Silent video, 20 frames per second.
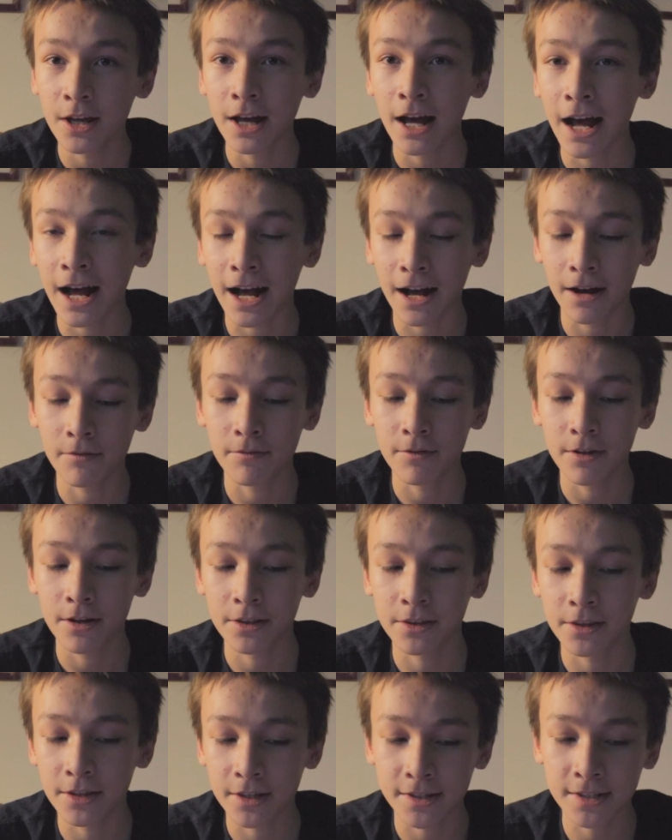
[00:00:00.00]
have
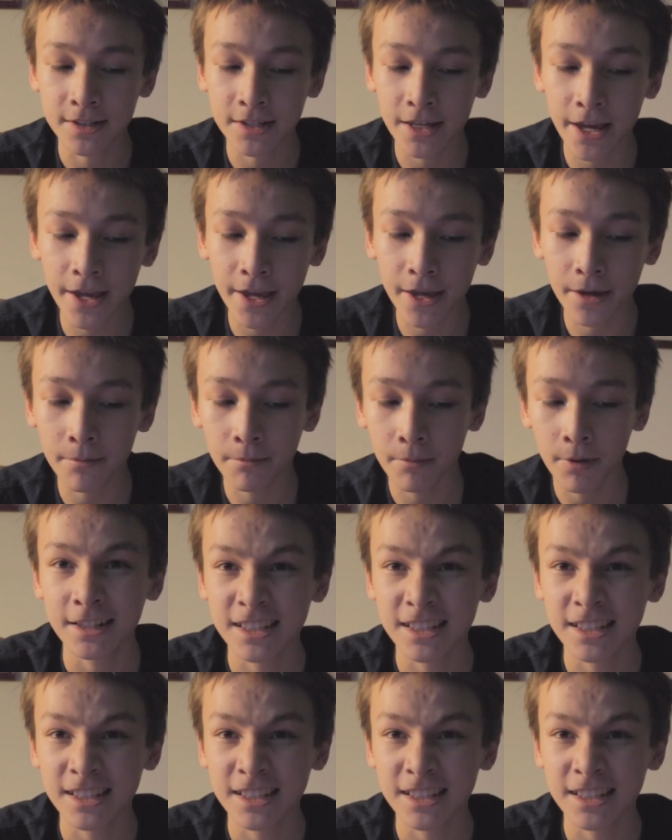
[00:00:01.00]
the same